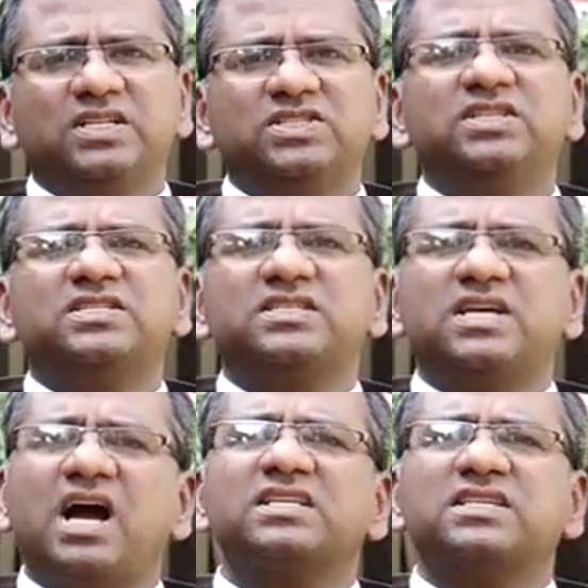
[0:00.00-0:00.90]
Jesus
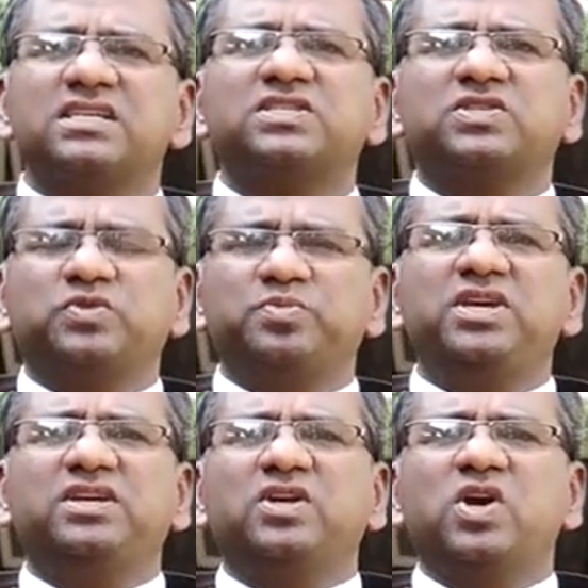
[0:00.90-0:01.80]
asks us to
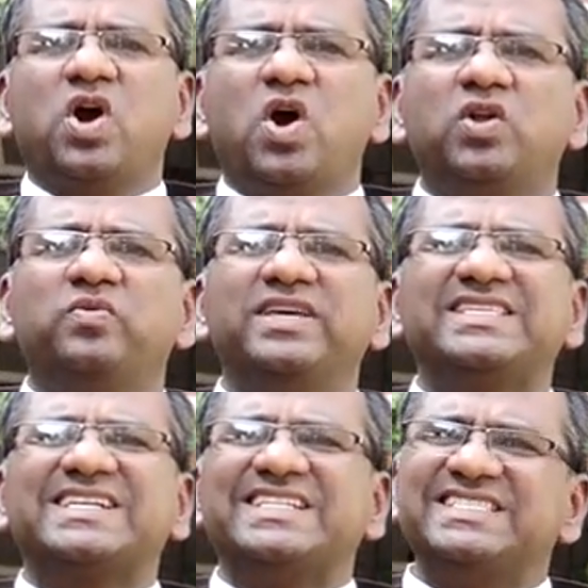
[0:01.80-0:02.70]
be
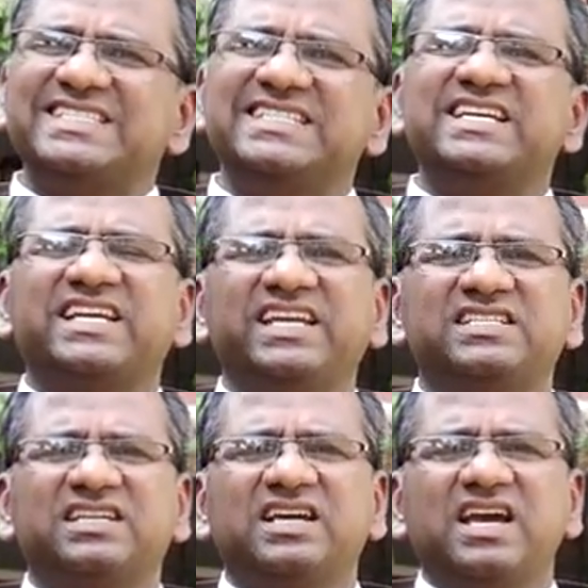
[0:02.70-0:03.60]
always
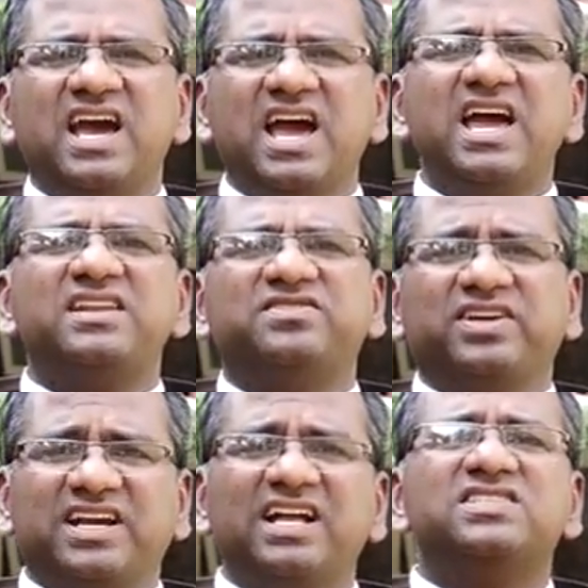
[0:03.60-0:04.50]
considerate and
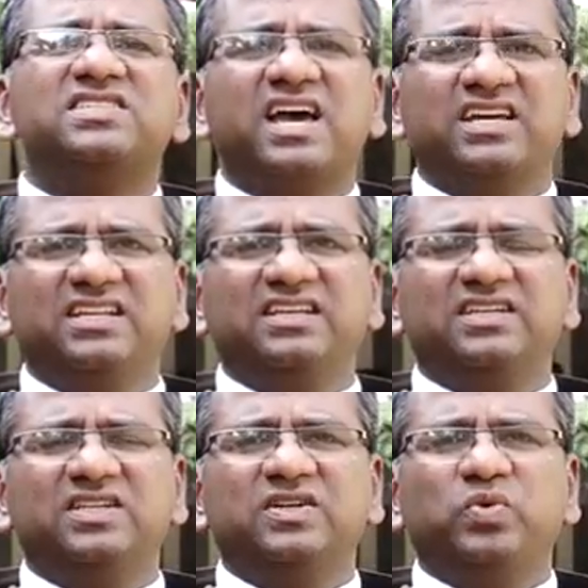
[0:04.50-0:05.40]

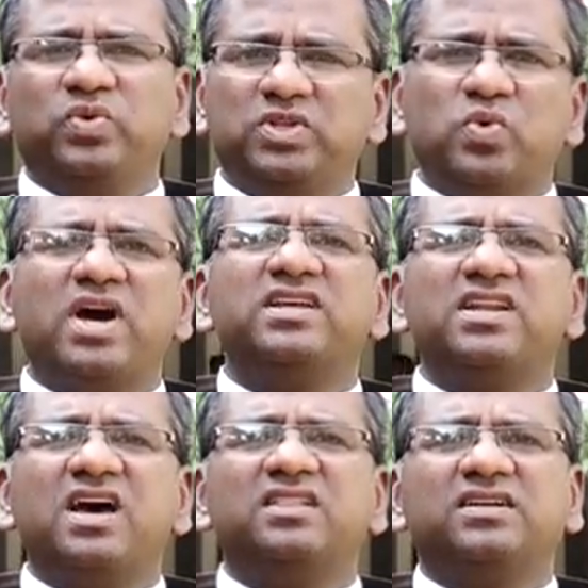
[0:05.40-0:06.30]
reconciling with one
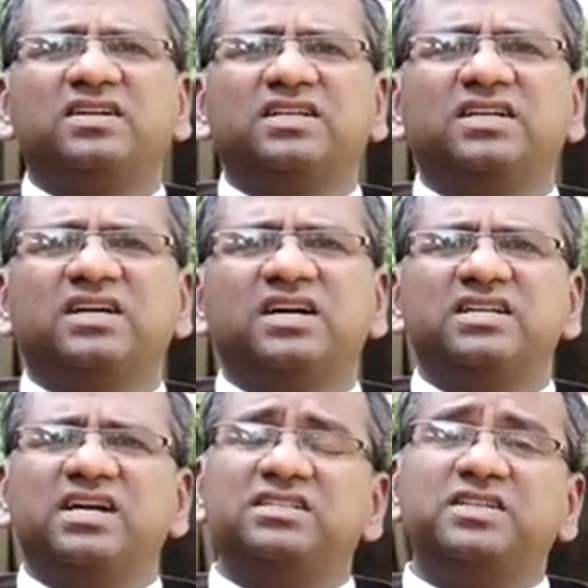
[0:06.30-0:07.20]
another
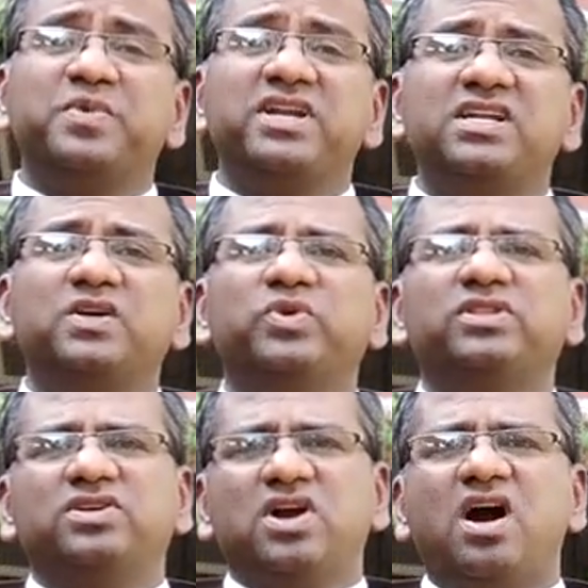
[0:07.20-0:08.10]
and ultimately
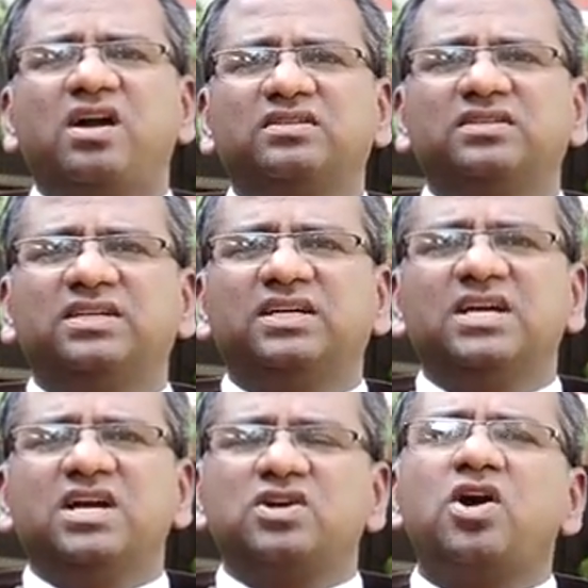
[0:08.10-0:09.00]
with God.
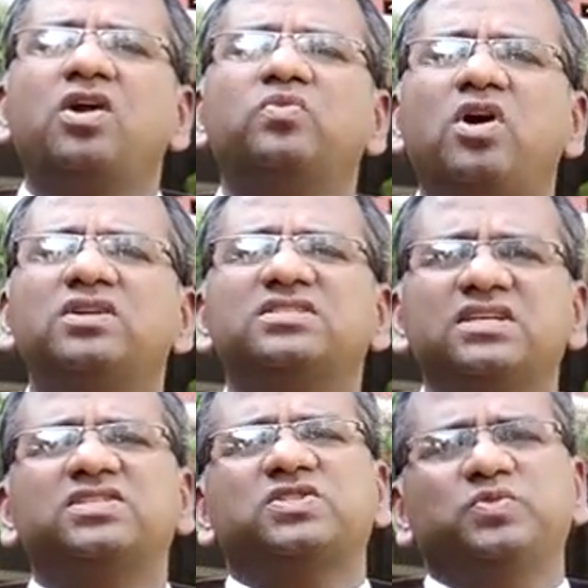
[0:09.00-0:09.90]
God wants
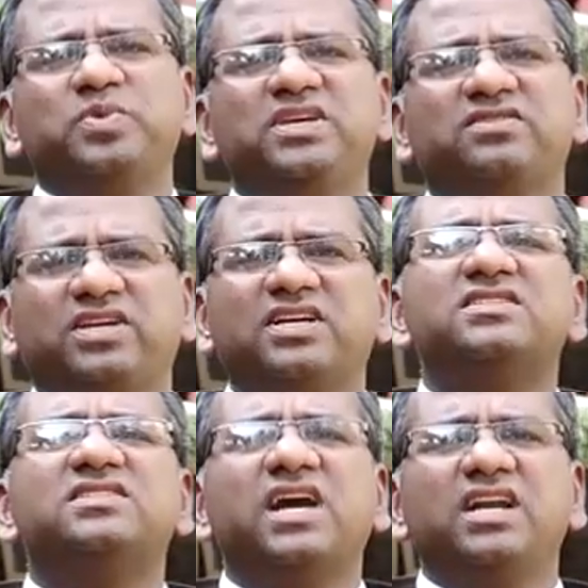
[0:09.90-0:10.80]
us to be
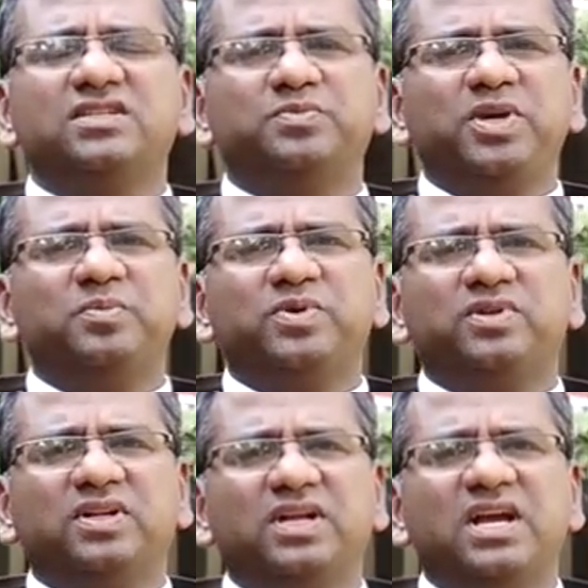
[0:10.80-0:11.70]
reconciled
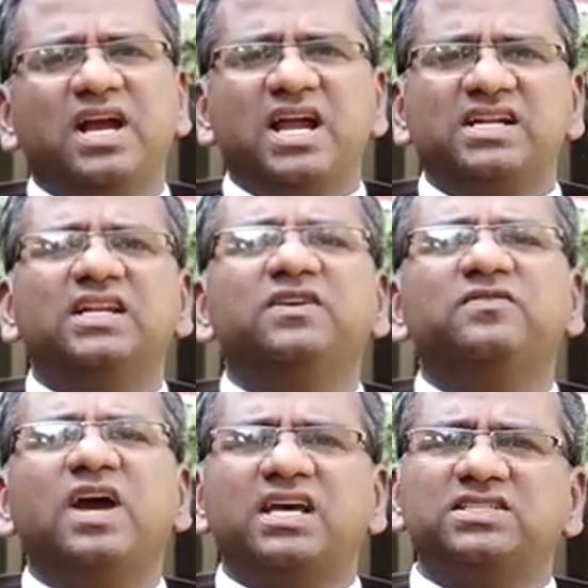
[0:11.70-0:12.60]
people and
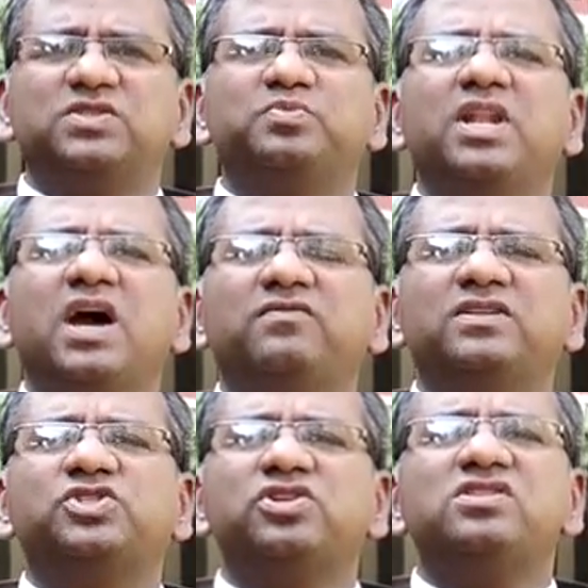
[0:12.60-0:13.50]
live as his
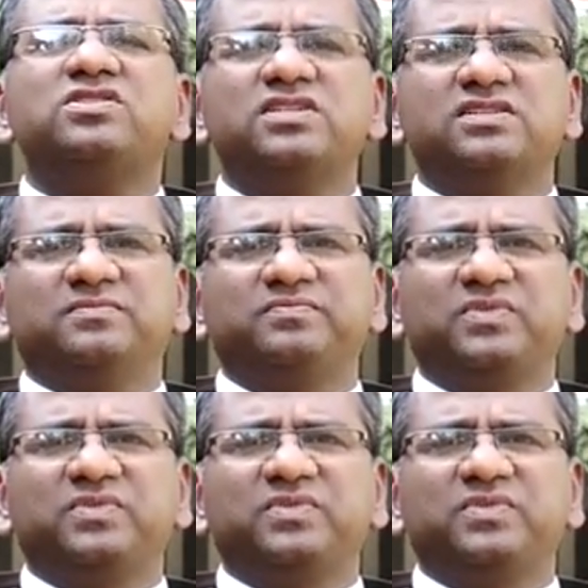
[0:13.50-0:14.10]
beloved children.